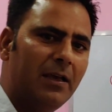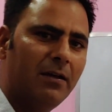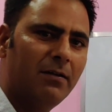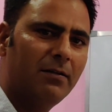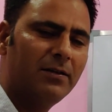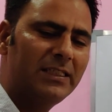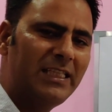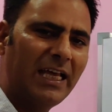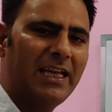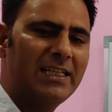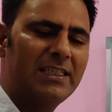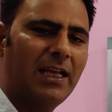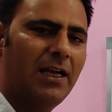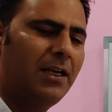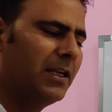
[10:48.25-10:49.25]
With the
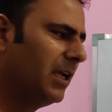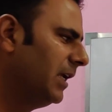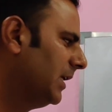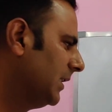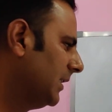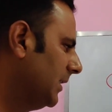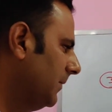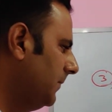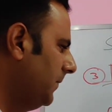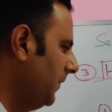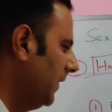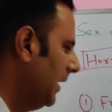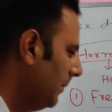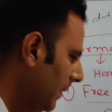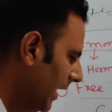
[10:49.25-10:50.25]
result, the
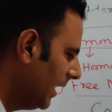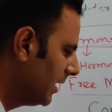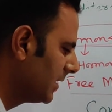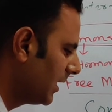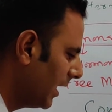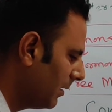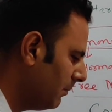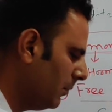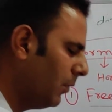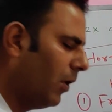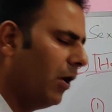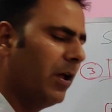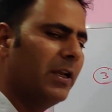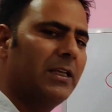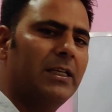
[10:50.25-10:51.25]
females are
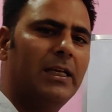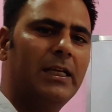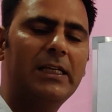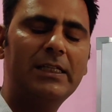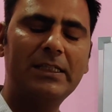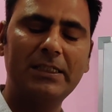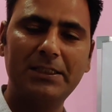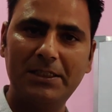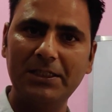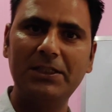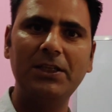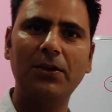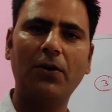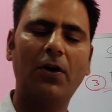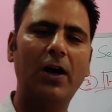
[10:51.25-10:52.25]
born
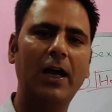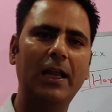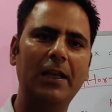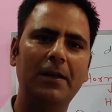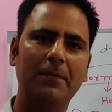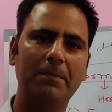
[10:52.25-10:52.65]
city royal.